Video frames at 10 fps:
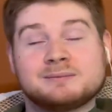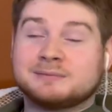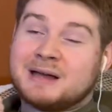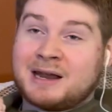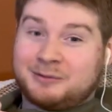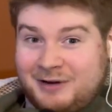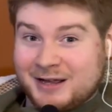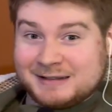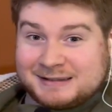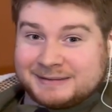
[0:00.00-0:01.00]
and it
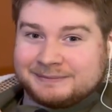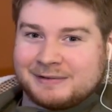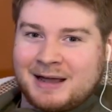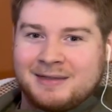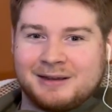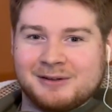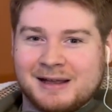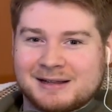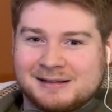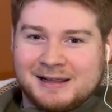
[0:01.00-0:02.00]
rings, and then you
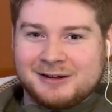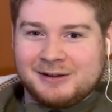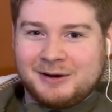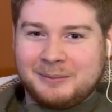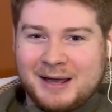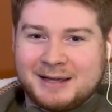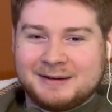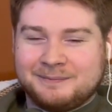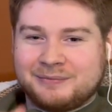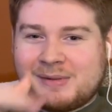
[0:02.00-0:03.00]
like click your little
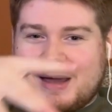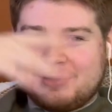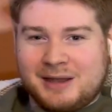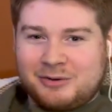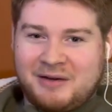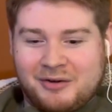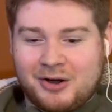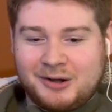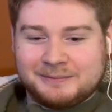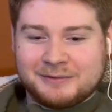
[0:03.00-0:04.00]
button, and then you have a
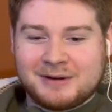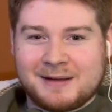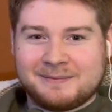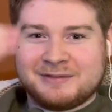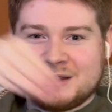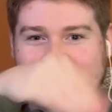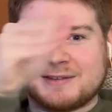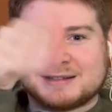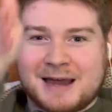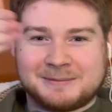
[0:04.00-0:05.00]
call, right? These are
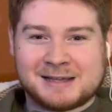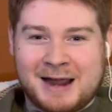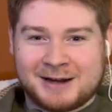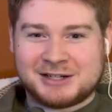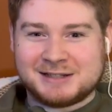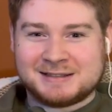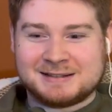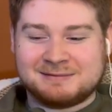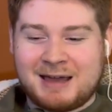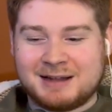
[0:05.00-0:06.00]
the steps and actions
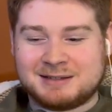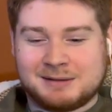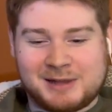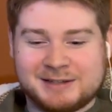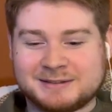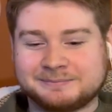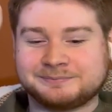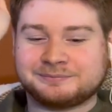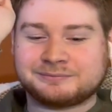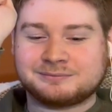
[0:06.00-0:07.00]
that take place.
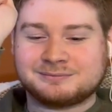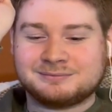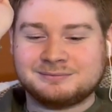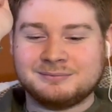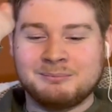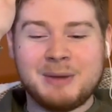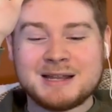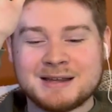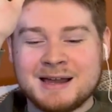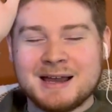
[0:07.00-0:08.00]

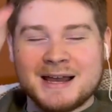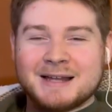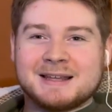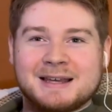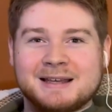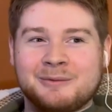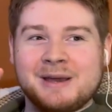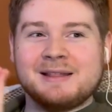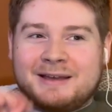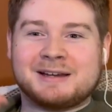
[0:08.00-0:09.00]
But
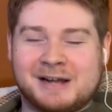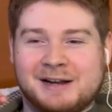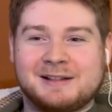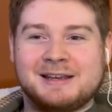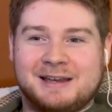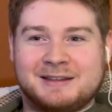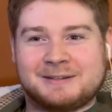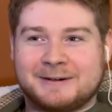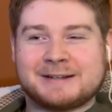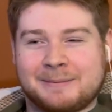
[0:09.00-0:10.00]
we like canonically in this
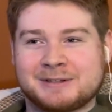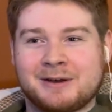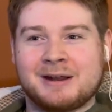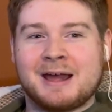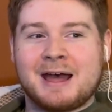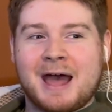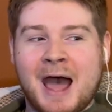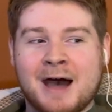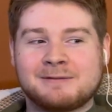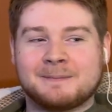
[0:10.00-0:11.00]
first episode
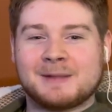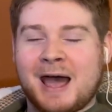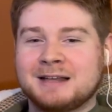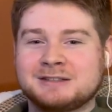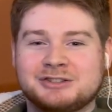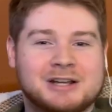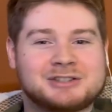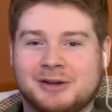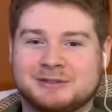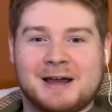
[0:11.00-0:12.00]
have Kaz just
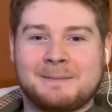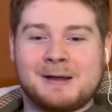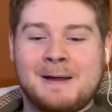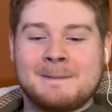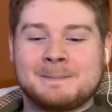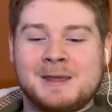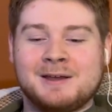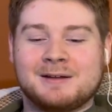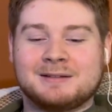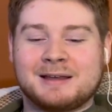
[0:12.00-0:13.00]
shows up.
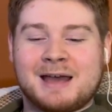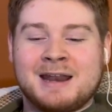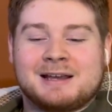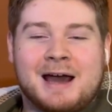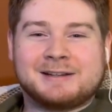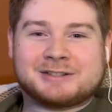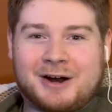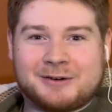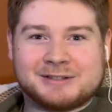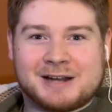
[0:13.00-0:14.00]
He like and it kind of
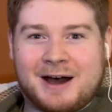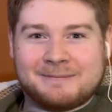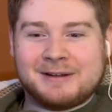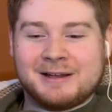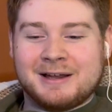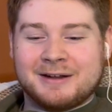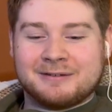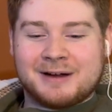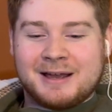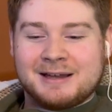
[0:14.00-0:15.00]
startles Tom,
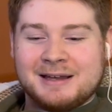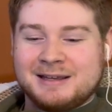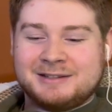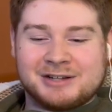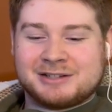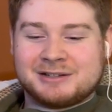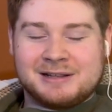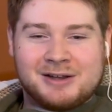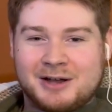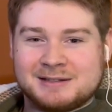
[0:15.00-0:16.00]
right? He
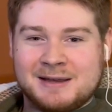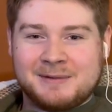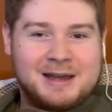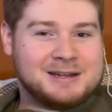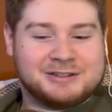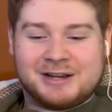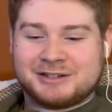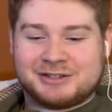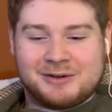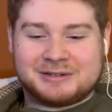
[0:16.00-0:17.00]
calls him and he just
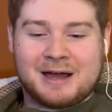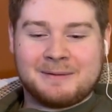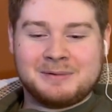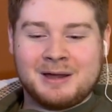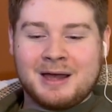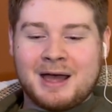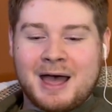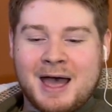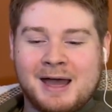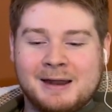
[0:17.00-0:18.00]
shows up.
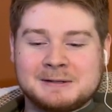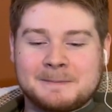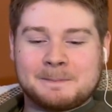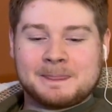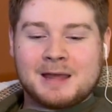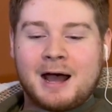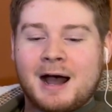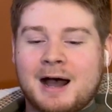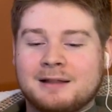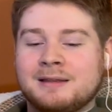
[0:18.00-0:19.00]
And
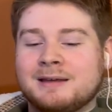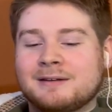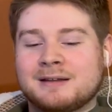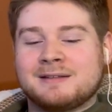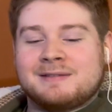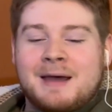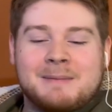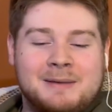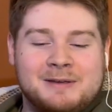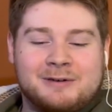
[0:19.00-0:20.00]
like that
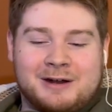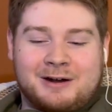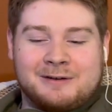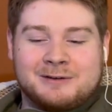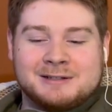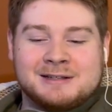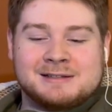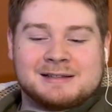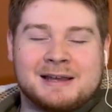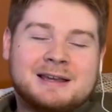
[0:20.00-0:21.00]
may be for narrative
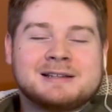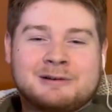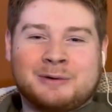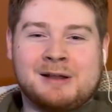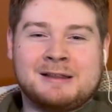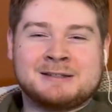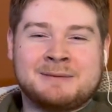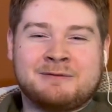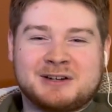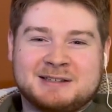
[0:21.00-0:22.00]
reasons. Like it's a
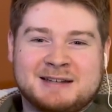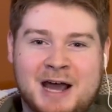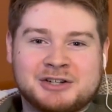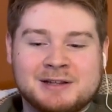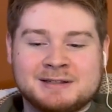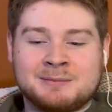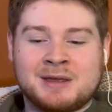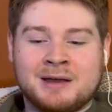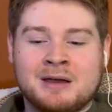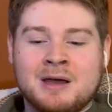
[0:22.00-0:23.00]
realism versus naturalism
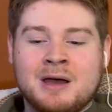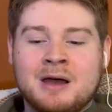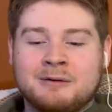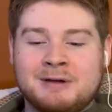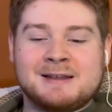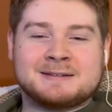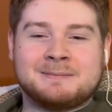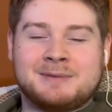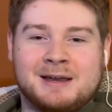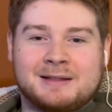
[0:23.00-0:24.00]
thing. Realism
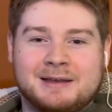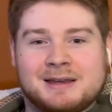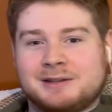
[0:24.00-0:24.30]
being like it's